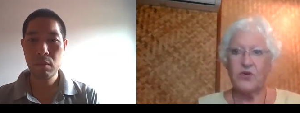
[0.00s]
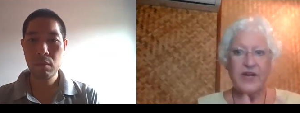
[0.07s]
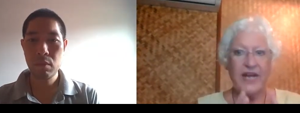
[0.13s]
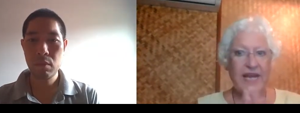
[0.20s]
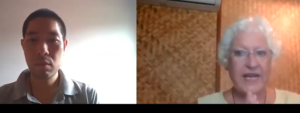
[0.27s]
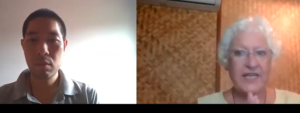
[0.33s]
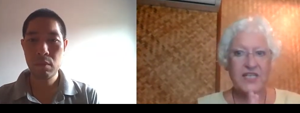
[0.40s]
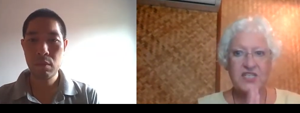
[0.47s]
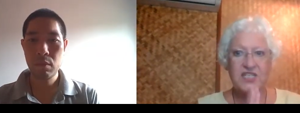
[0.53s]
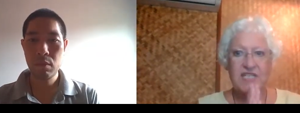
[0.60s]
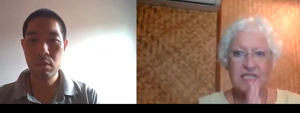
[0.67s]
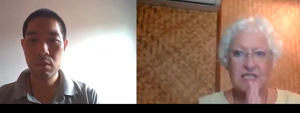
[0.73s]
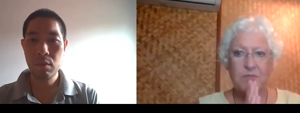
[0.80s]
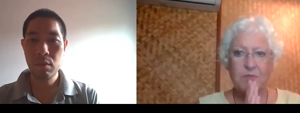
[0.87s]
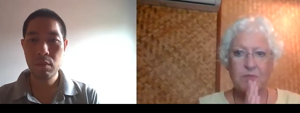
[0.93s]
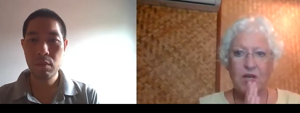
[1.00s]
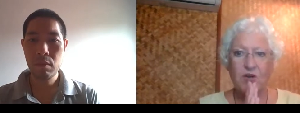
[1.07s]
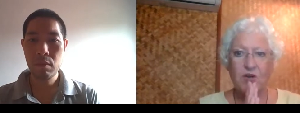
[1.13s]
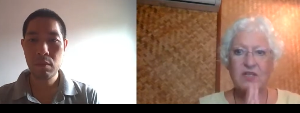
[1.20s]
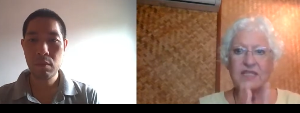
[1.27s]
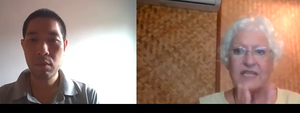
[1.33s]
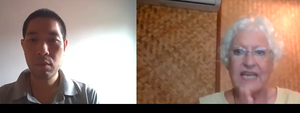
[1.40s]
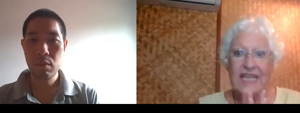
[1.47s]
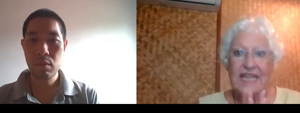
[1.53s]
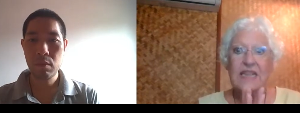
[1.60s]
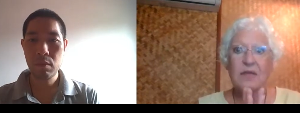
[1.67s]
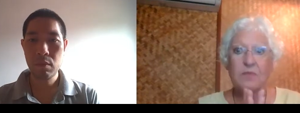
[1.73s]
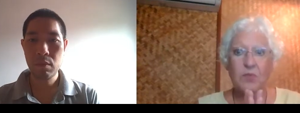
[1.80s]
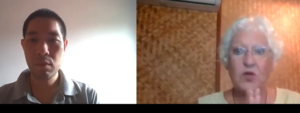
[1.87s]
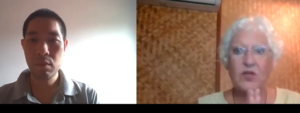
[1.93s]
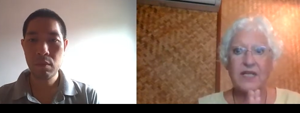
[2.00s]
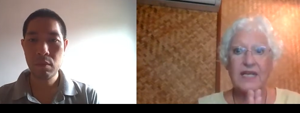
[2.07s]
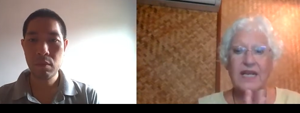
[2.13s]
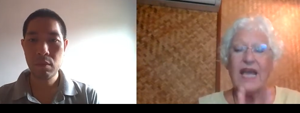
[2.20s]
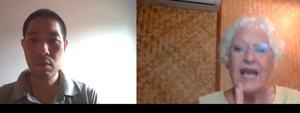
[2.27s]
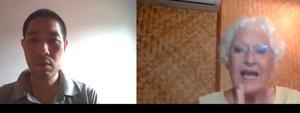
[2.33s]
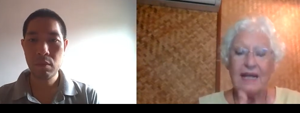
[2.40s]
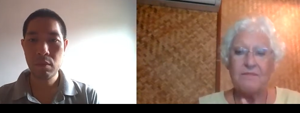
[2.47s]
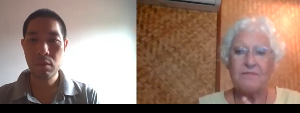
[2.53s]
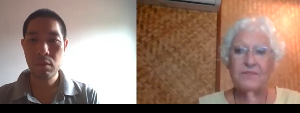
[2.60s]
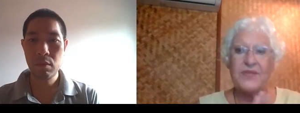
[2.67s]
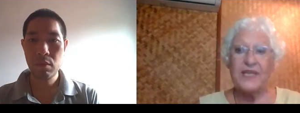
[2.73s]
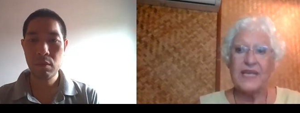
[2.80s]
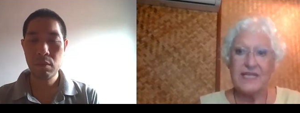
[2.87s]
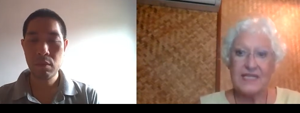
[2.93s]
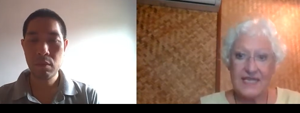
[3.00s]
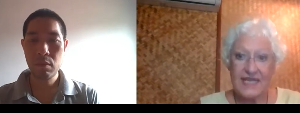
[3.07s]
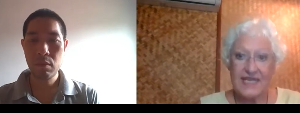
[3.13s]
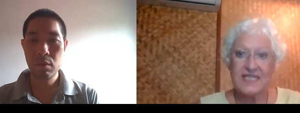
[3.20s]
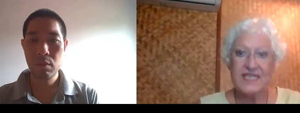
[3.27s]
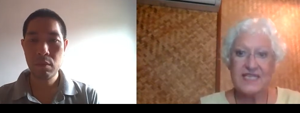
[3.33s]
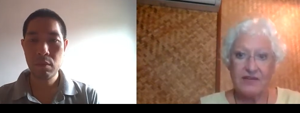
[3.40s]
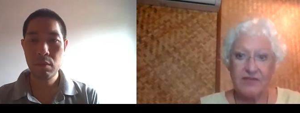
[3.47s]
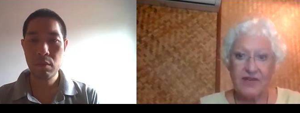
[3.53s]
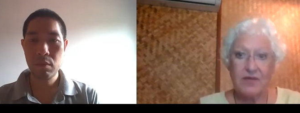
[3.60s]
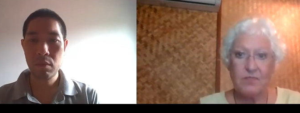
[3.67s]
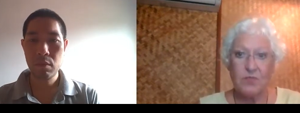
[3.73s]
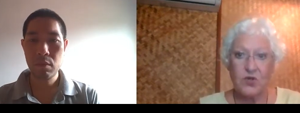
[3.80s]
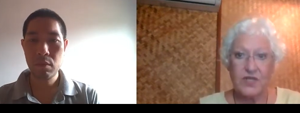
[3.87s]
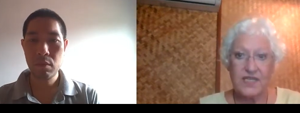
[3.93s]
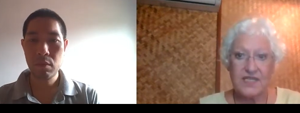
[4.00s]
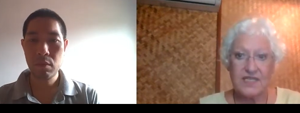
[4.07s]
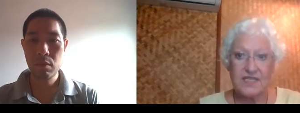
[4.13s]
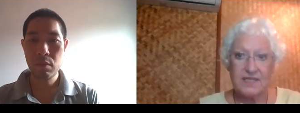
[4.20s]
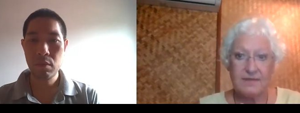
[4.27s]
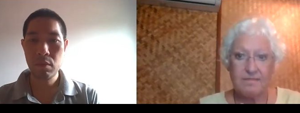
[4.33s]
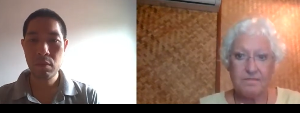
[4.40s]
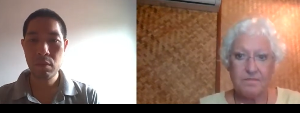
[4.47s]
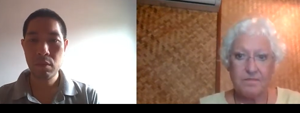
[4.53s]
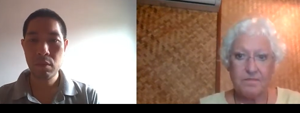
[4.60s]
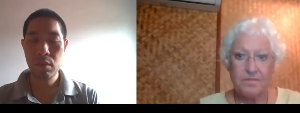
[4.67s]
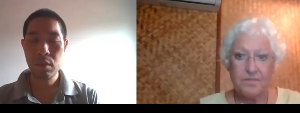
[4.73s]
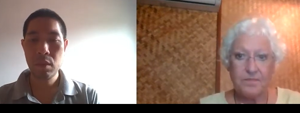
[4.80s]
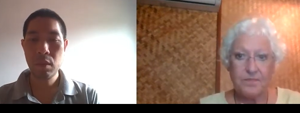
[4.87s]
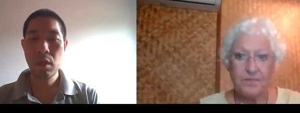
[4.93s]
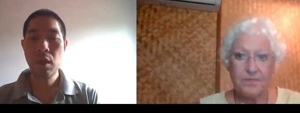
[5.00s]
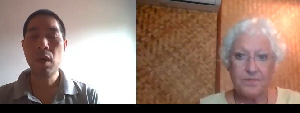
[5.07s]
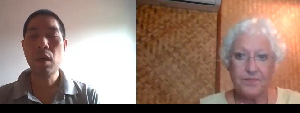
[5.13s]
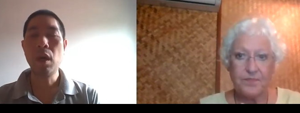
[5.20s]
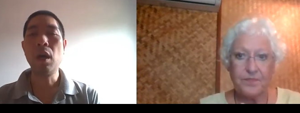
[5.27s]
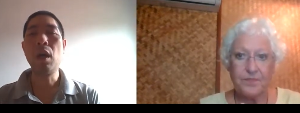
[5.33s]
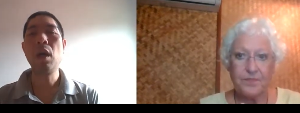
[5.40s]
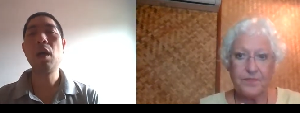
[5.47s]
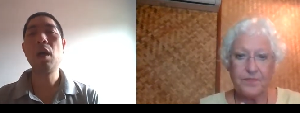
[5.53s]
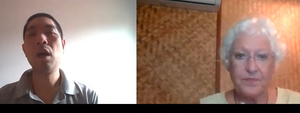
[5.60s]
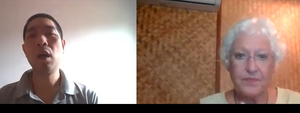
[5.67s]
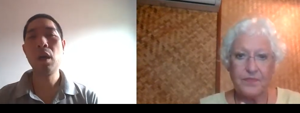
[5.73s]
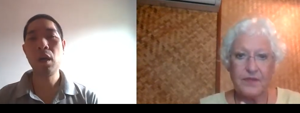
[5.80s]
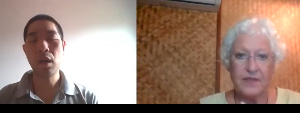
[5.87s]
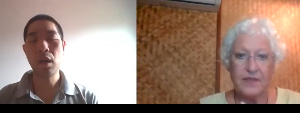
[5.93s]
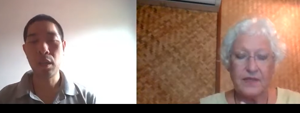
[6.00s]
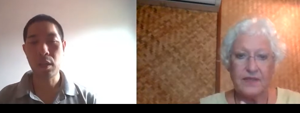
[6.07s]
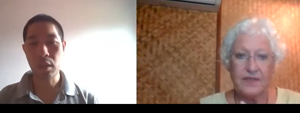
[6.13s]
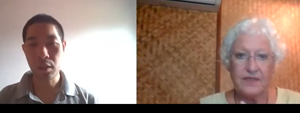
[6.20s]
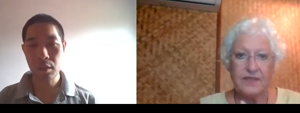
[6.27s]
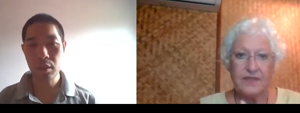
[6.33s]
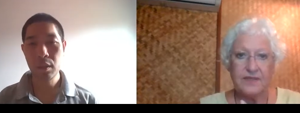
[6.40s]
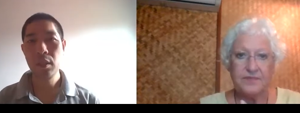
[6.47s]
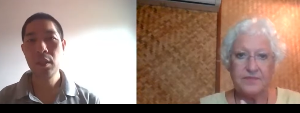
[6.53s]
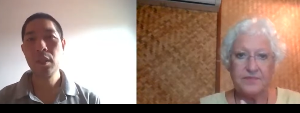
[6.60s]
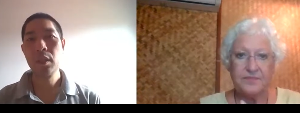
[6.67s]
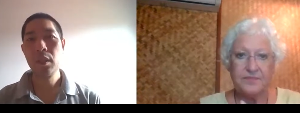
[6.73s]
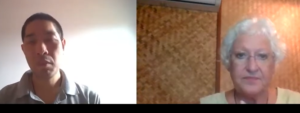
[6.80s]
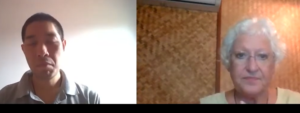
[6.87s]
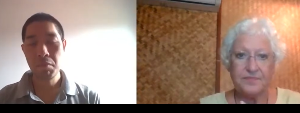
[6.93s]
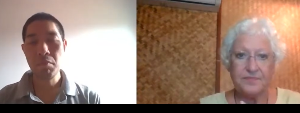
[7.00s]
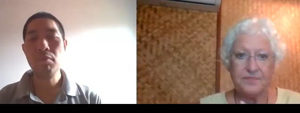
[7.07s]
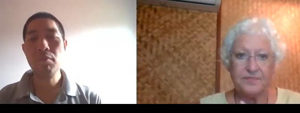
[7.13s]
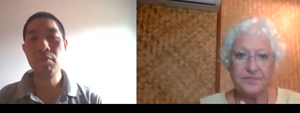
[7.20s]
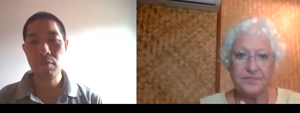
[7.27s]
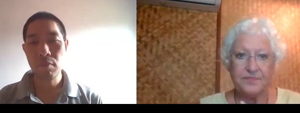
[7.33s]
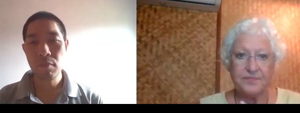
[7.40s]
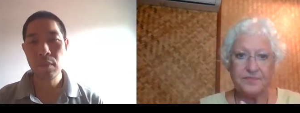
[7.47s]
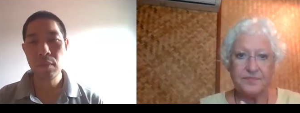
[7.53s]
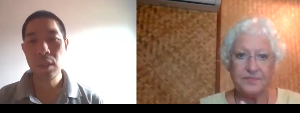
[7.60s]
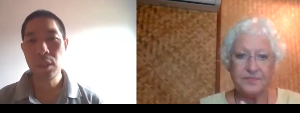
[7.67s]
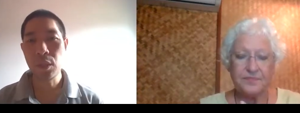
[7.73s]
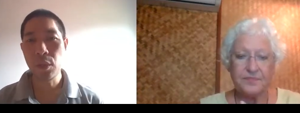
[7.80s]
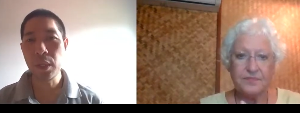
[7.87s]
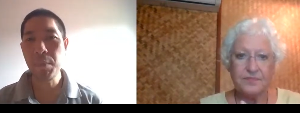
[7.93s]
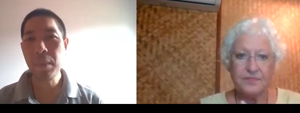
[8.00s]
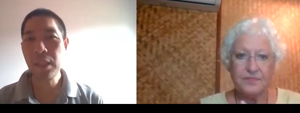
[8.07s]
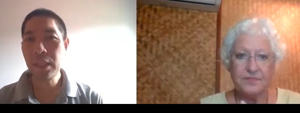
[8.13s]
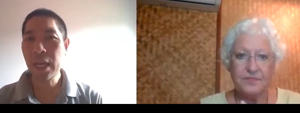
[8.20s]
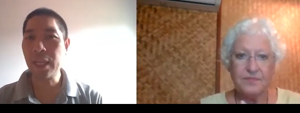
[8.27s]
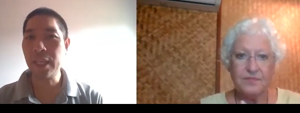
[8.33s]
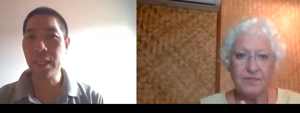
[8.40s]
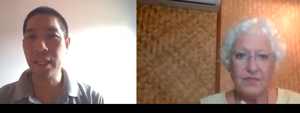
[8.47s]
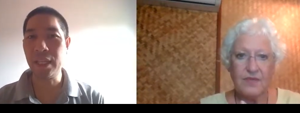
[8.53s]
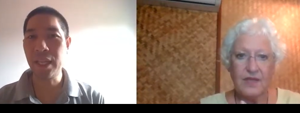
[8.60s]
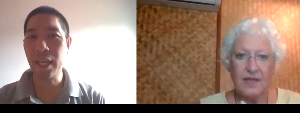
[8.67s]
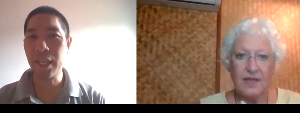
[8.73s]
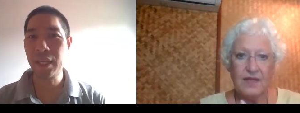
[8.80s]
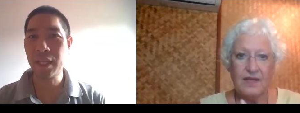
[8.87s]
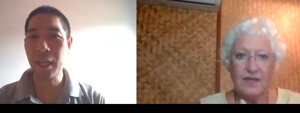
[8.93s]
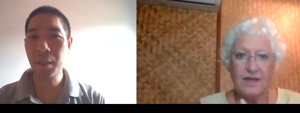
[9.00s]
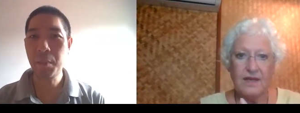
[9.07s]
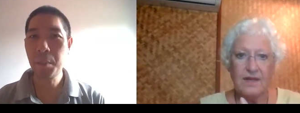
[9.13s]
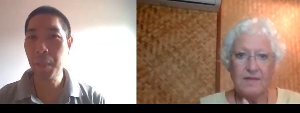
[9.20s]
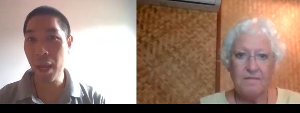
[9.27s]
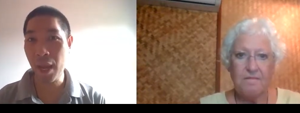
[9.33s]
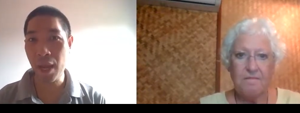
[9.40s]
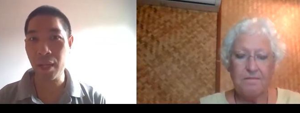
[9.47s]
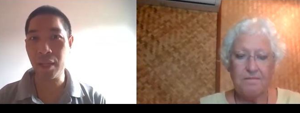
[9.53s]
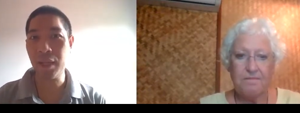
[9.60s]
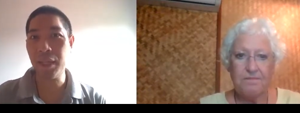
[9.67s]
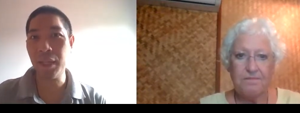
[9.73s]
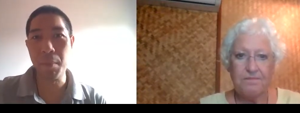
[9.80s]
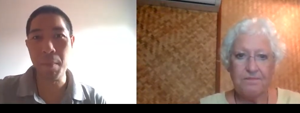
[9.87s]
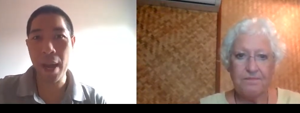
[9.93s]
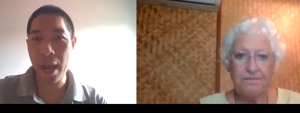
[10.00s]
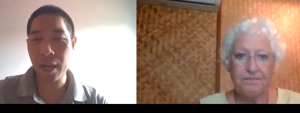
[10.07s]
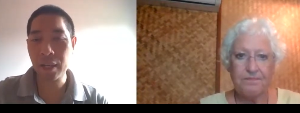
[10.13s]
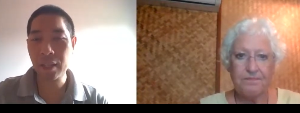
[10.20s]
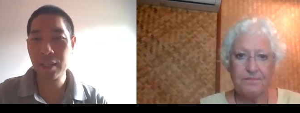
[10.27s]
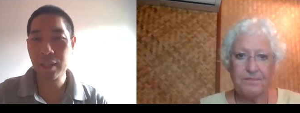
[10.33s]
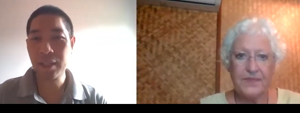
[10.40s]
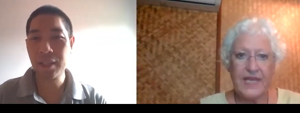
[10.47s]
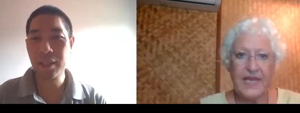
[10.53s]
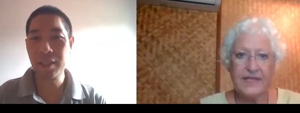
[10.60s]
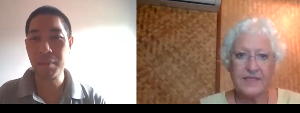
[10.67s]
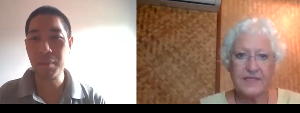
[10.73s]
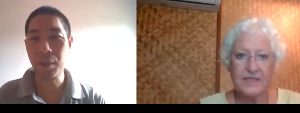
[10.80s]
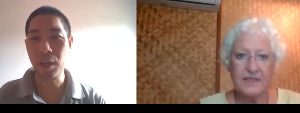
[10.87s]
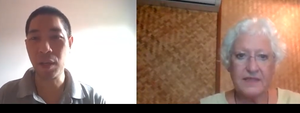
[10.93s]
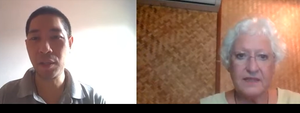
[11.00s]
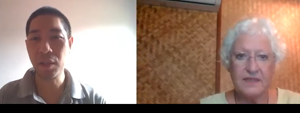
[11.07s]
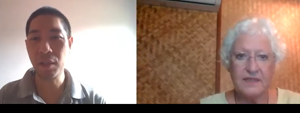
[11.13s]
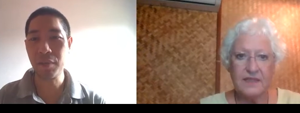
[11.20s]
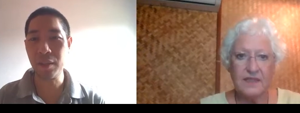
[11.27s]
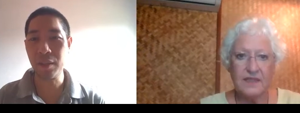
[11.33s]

Speaker 1: were energies blocked in the body and in the etheric bodies
Speaker 2: oh mm -hmm. so it means that it can get pain in the back yes because of